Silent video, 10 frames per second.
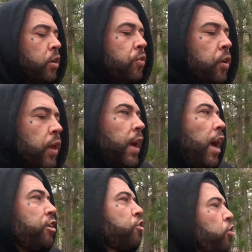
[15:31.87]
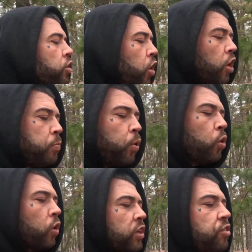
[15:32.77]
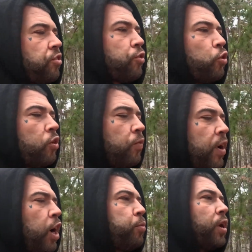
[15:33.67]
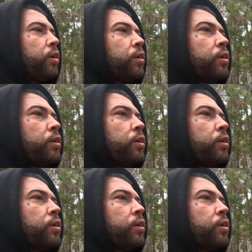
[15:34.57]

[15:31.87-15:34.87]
so they had to kind of put on this suit of armor.